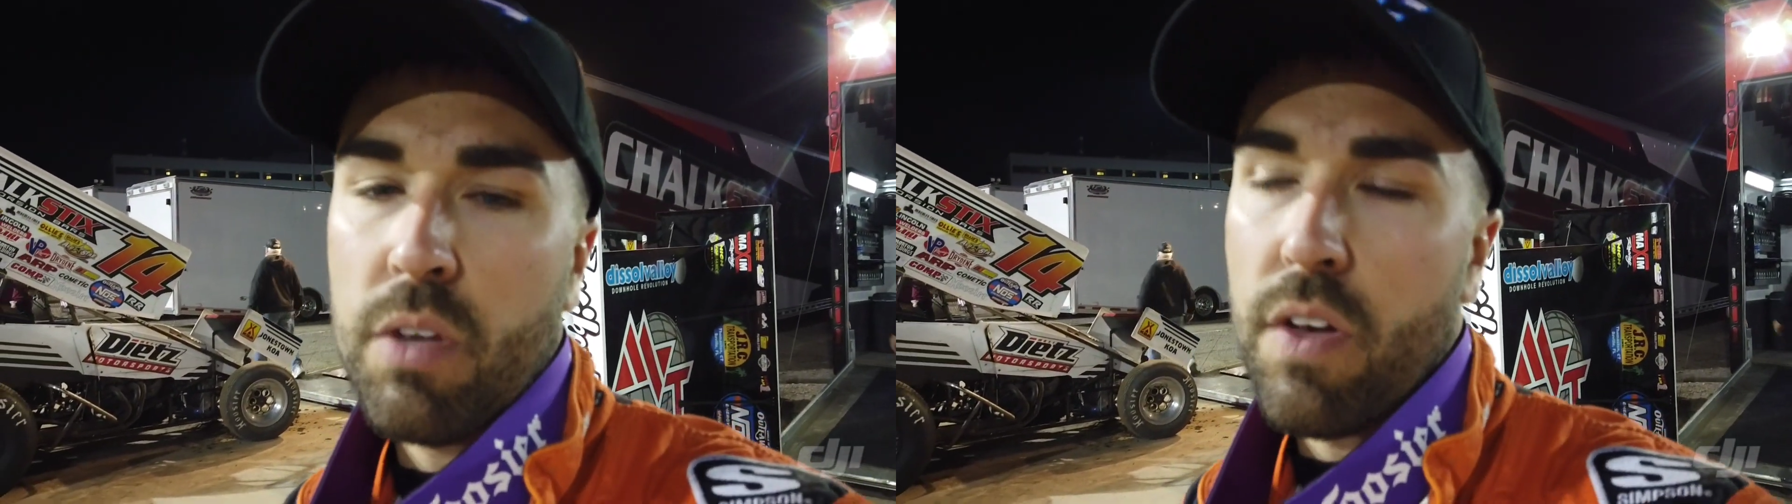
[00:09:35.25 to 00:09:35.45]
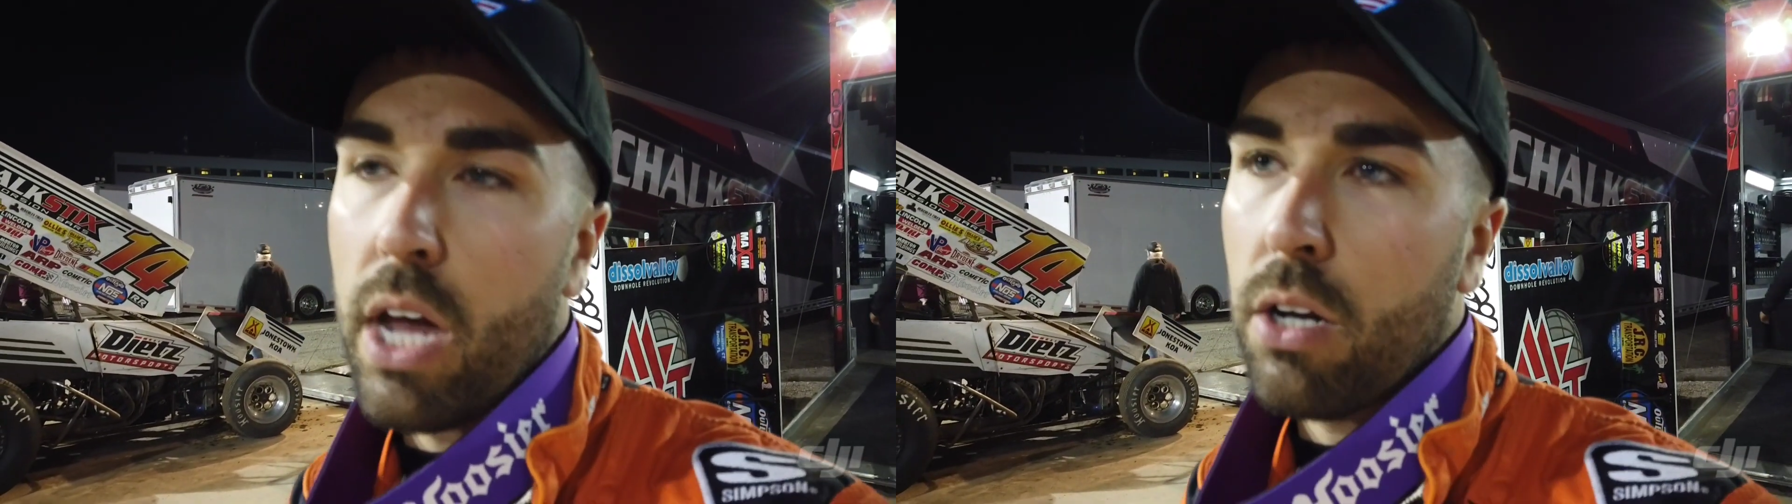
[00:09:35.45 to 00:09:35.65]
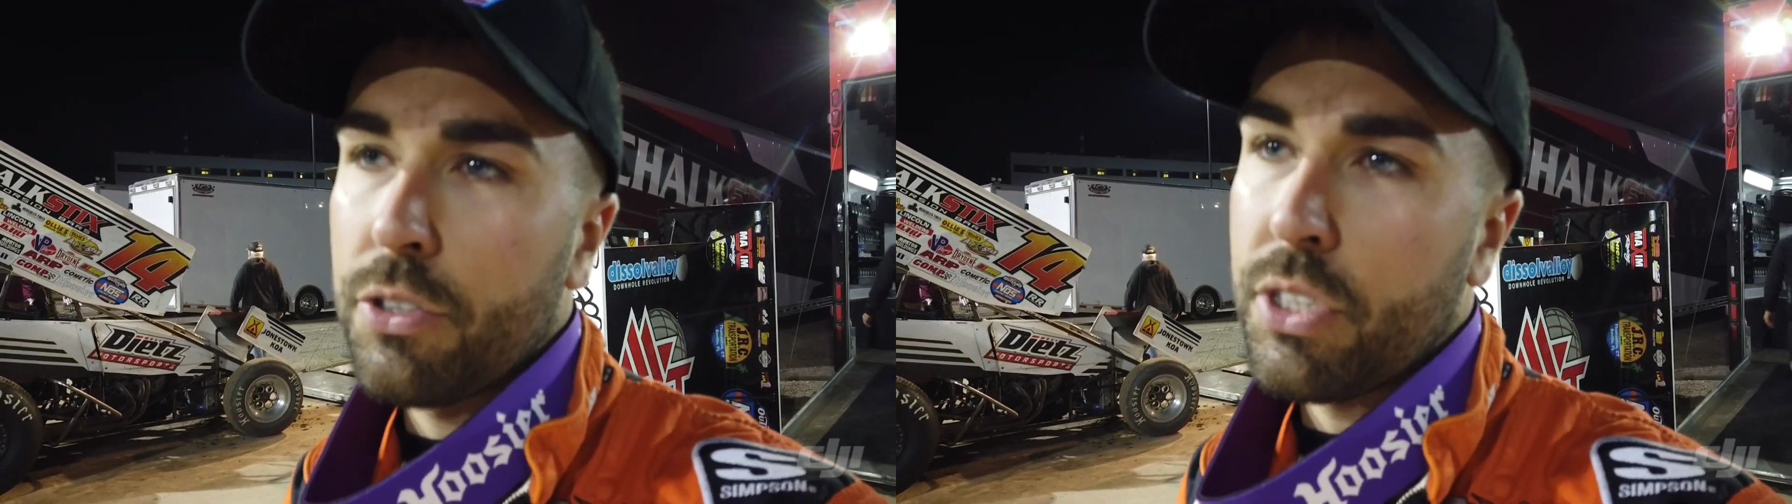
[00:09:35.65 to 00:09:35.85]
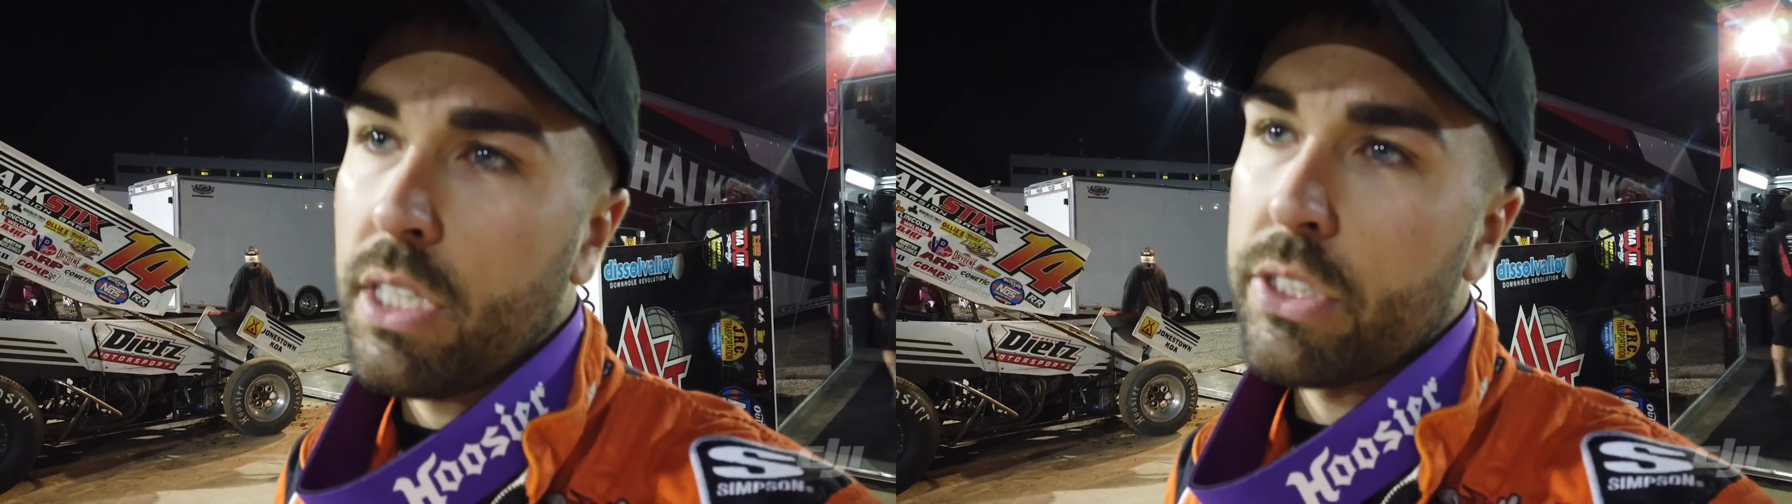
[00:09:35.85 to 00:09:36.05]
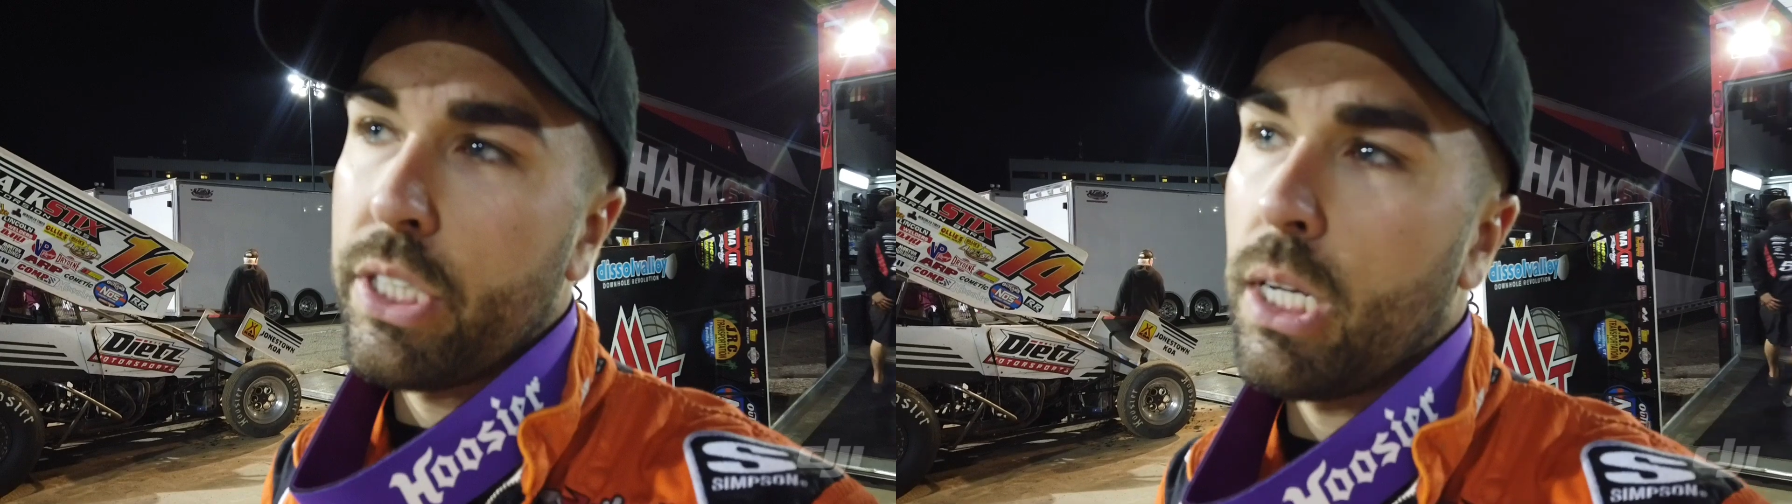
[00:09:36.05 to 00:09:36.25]
we've had all
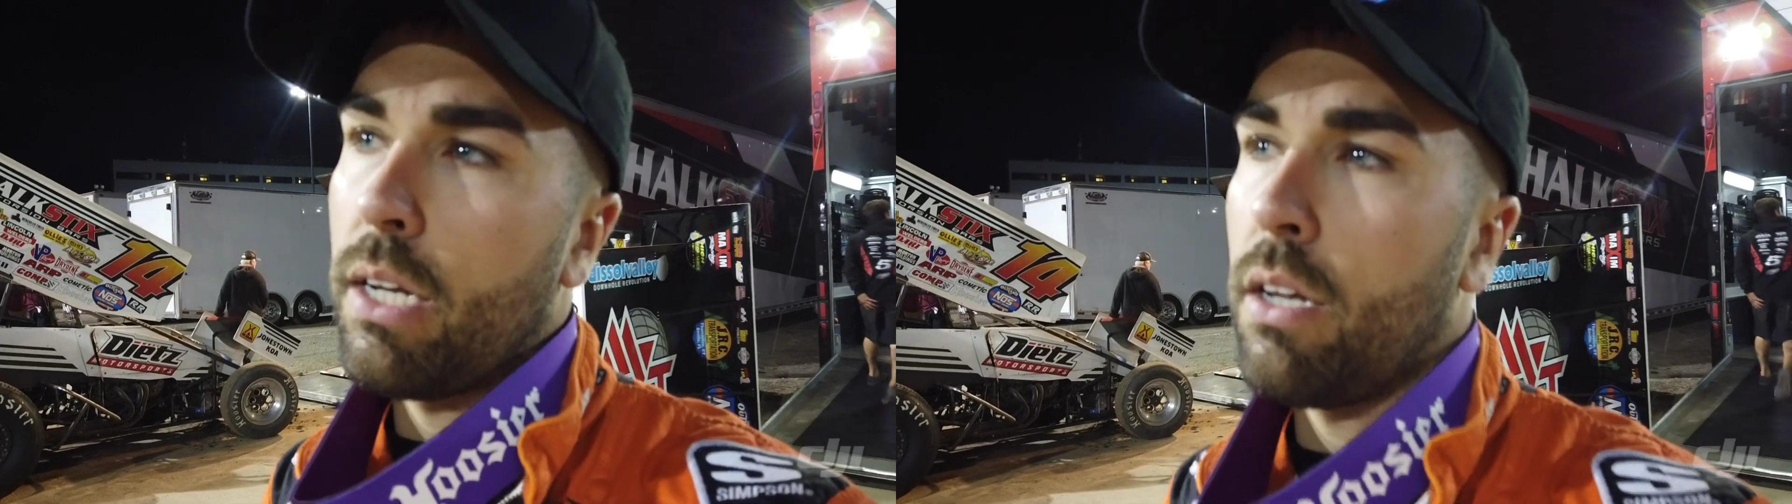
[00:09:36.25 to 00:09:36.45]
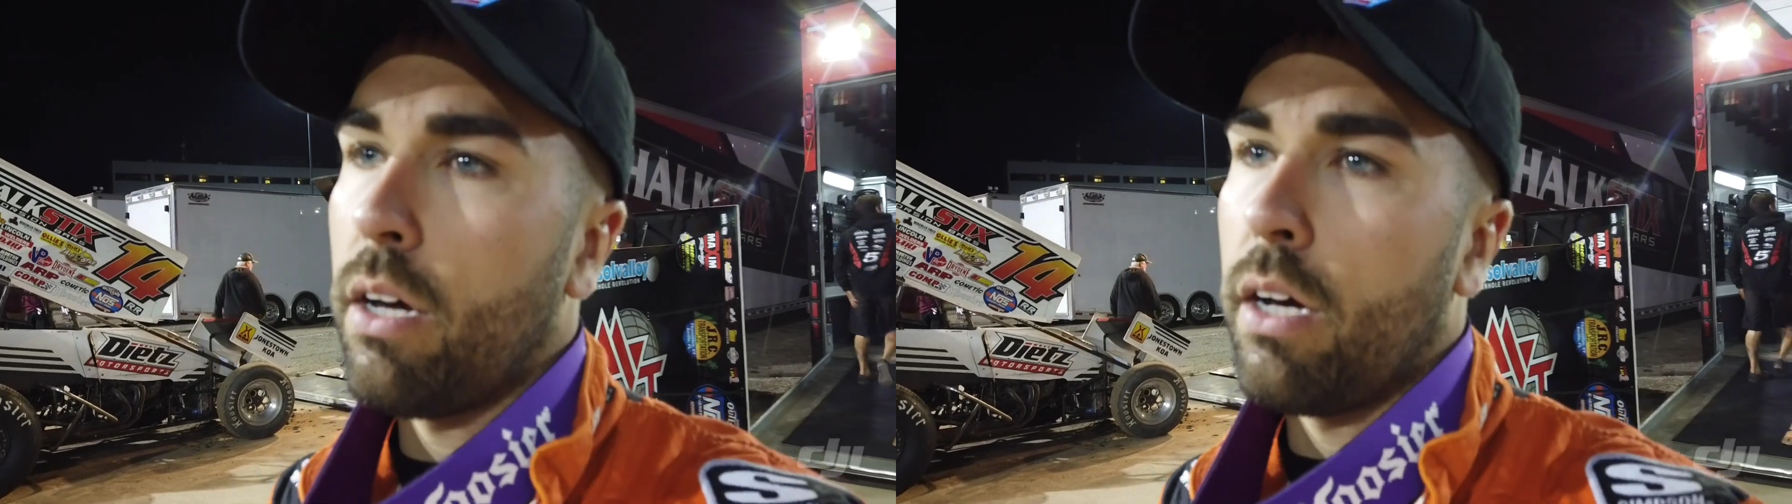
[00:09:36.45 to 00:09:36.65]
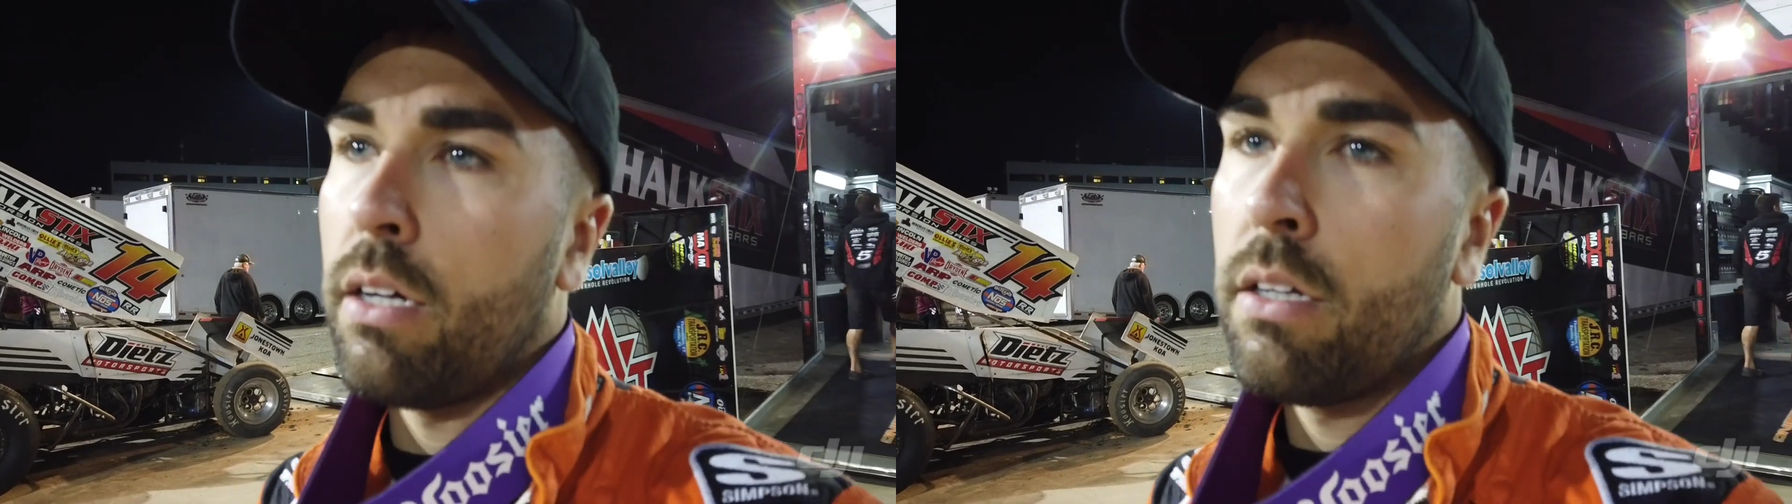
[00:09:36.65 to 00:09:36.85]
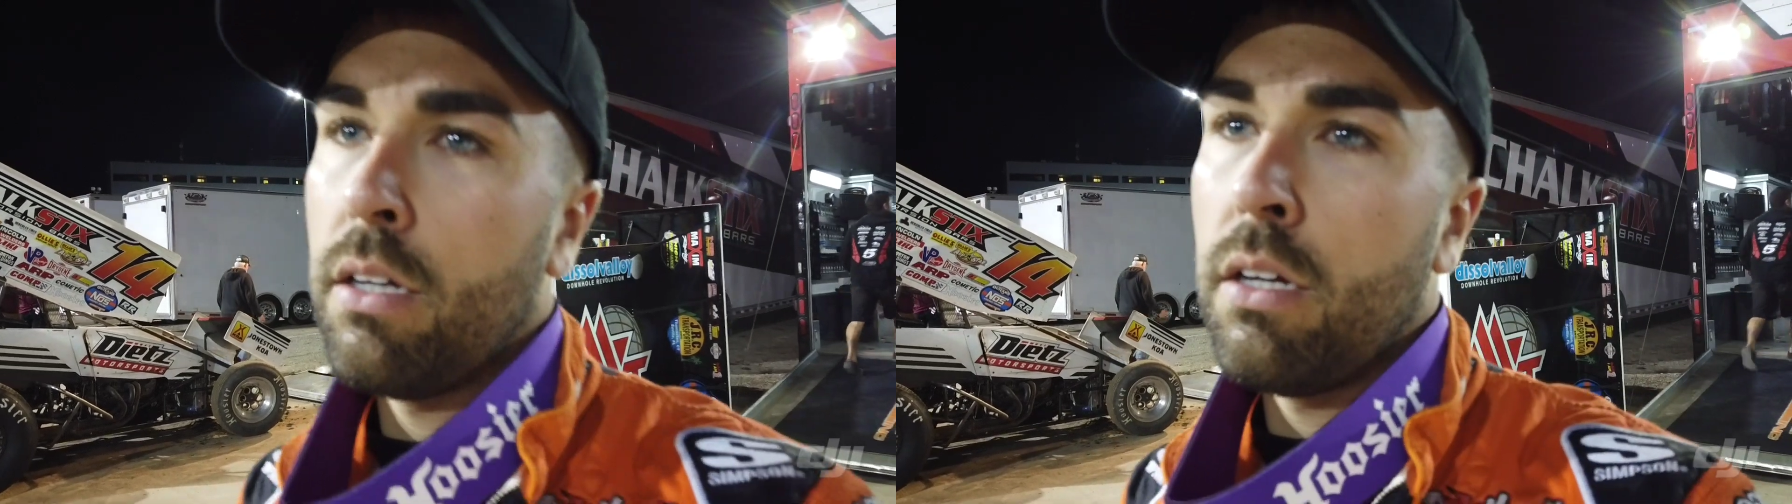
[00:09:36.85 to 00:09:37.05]
season, and